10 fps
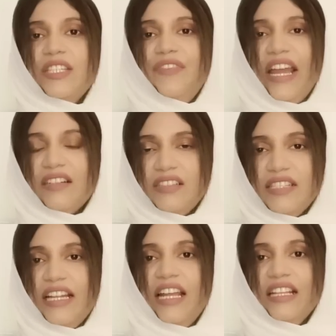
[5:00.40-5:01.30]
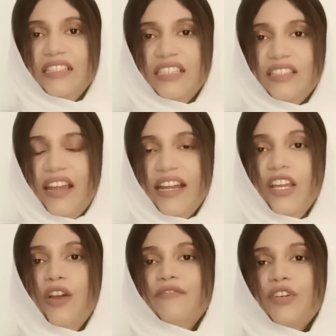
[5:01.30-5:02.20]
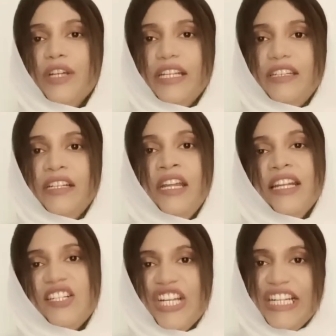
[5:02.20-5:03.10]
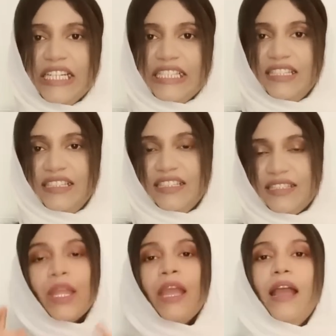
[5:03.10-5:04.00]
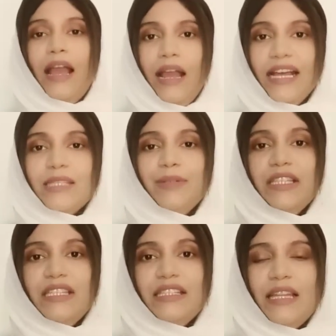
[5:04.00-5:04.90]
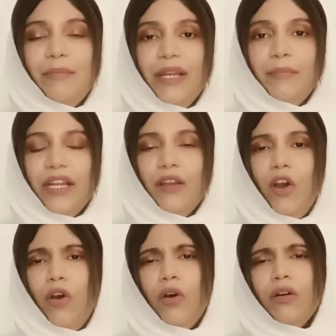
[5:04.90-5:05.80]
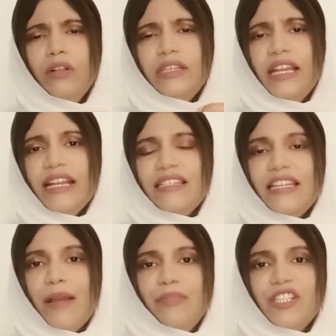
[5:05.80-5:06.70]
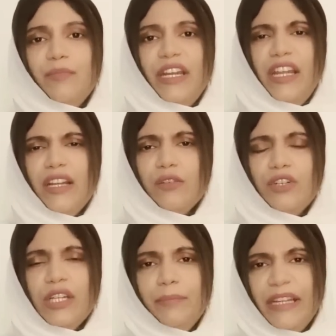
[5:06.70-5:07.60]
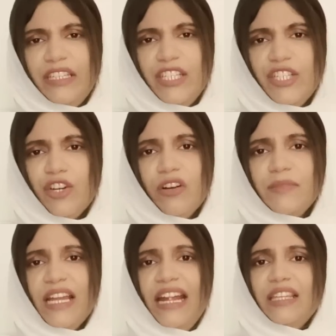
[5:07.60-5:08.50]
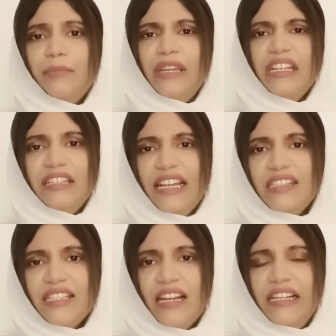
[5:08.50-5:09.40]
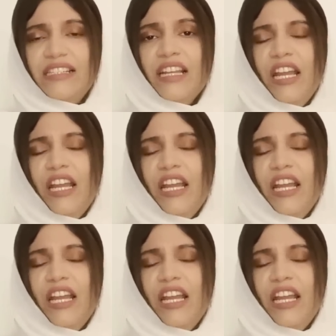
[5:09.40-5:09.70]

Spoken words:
factories and other tried for getting trade license. As per this amendment, all the establishment including petty shops and the big textiles,